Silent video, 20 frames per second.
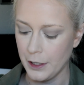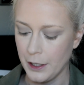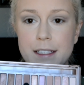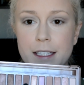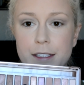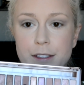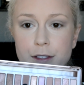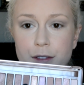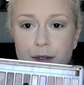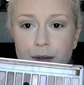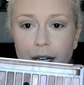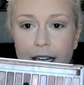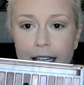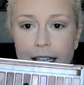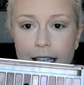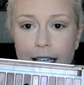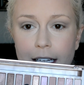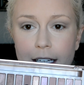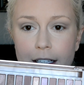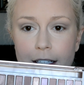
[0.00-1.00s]
That is right
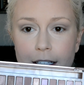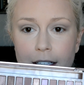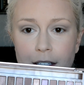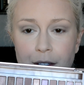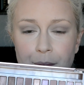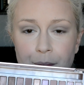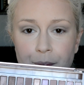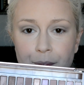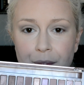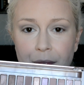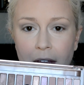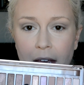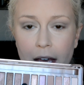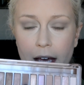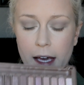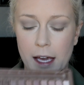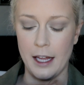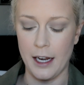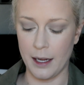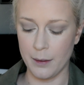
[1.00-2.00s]
here,
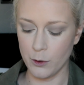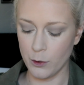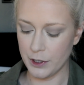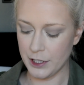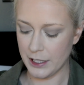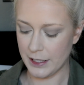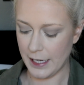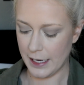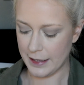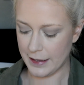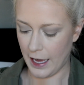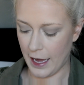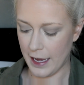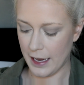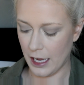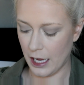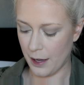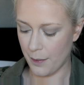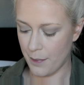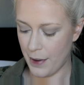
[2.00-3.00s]
and I'm going to take
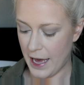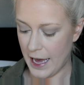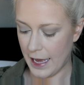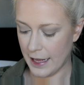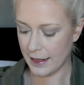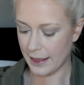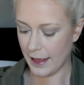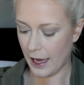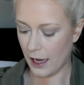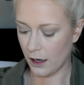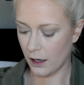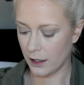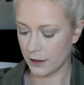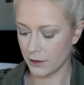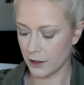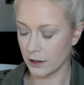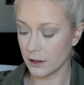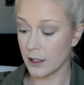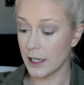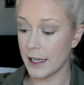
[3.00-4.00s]
that and pat that
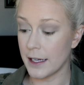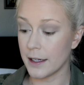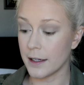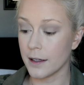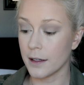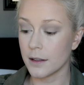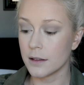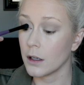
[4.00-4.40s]
on the lid.